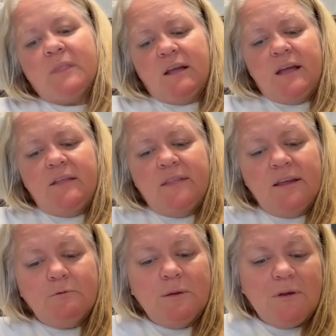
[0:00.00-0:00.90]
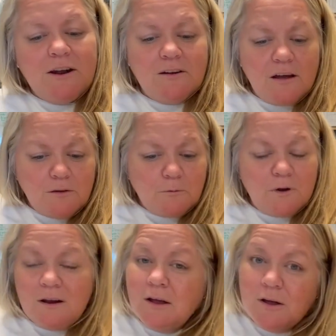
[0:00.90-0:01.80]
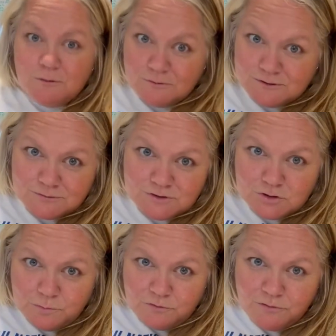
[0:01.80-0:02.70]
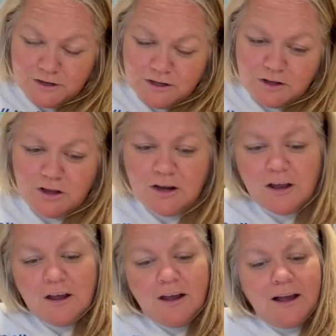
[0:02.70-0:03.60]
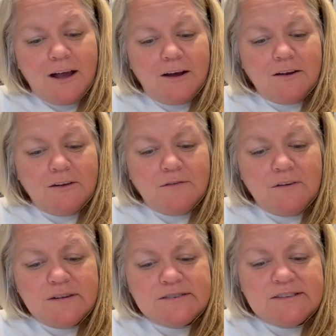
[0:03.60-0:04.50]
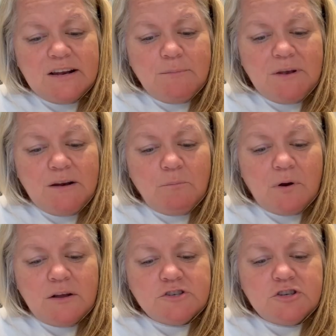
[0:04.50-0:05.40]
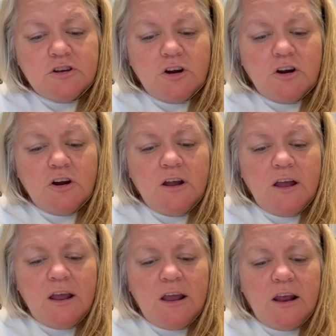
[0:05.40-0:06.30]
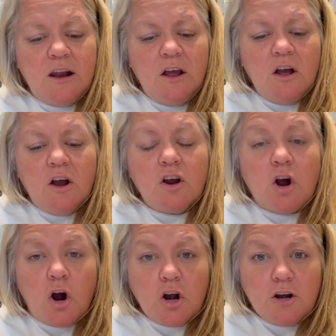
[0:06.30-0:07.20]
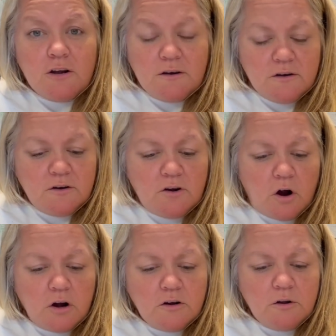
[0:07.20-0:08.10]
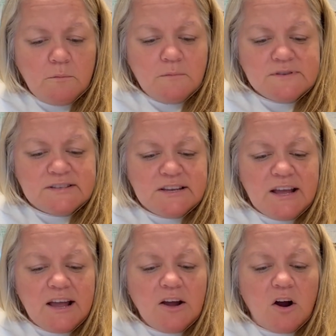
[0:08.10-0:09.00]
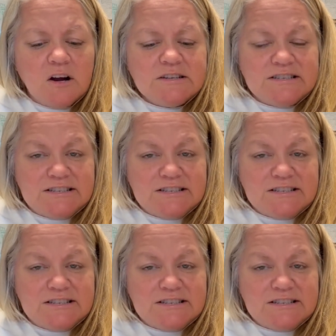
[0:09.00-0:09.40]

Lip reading: And then we made another one, which was super freaking good, out of cinnamon, brown sugar, and cardamom, C-A-R-D-A-M-O-N,